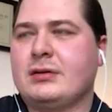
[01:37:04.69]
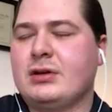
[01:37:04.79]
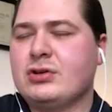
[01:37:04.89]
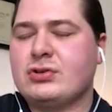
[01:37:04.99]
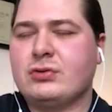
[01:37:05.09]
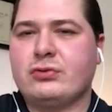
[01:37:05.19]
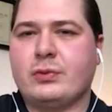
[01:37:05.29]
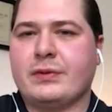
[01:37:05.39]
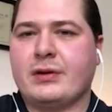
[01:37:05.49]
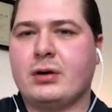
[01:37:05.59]
issues
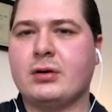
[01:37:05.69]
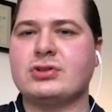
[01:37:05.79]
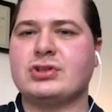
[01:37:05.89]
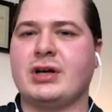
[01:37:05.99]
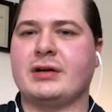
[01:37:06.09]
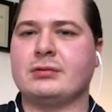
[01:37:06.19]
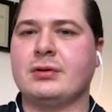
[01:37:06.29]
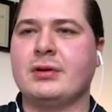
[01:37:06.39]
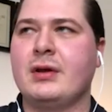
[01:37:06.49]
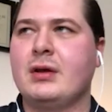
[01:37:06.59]
with the heart
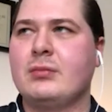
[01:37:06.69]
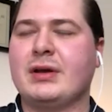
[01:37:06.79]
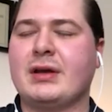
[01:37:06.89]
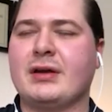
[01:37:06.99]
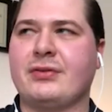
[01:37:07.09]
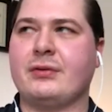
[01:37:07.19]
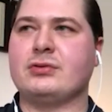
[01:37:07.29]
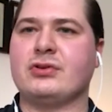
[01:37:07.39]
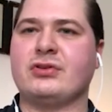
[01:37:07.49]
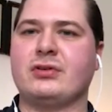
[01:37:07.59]
chakra because they're
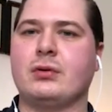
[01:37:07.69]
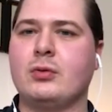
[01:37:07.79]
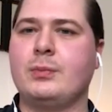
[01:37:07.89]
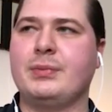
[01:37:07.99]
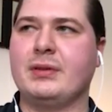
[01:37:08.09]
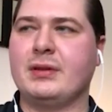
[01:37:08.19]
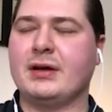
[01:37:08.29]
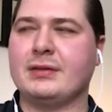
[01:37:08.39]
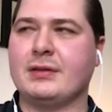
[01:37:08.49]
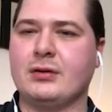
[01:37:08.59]
just so open
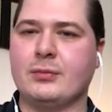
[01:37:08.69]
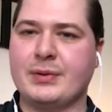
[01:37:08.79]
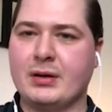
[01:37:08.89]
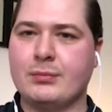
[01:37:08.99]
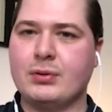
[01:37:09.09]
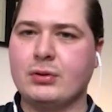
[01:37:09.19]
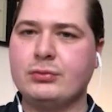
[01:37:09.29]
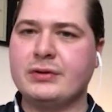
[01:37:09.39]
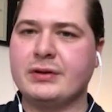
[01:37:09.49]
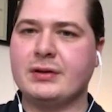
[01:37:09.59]
that they're being
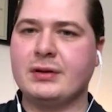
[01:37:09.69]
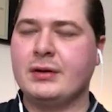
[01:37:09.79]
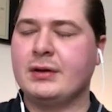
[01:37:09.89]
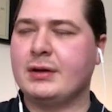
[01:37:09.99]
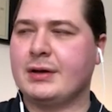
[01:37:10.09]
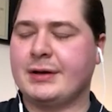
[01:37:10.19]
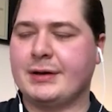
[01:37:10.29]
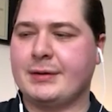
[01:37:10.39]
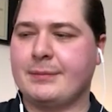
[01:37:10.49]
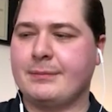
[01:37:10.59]
polluted.
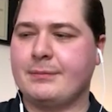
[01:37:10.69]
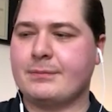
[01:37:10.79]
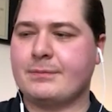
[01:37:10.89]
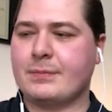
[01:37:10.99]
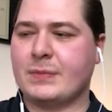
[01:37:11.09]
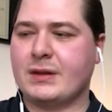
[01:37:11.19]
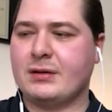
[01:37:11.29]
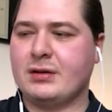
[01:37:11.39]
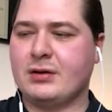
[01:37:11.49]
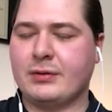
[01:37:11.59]
And
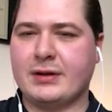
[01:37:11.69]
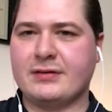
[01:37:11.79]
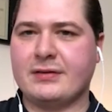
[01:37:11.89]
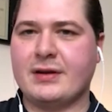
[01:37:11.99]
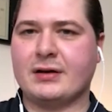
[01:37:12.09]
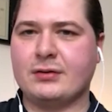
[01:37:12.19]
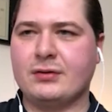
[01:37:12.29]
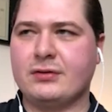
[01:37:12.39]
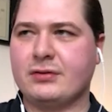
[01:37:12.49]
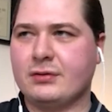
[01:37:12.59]
that's not
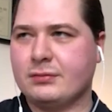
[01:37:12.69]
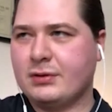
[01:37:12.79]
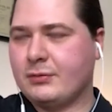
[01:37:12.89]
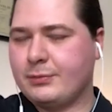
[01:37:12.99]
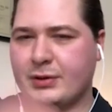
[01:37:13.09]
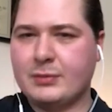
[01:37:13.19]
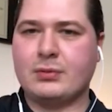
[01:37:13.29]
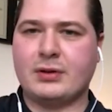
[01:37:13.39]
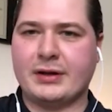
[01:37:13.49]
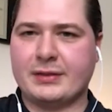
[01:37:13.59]
good. So,
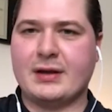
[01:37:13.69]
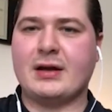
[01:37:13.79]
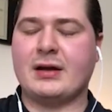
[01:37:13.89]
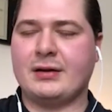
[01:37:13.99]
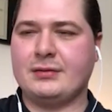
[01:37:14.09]
people like that,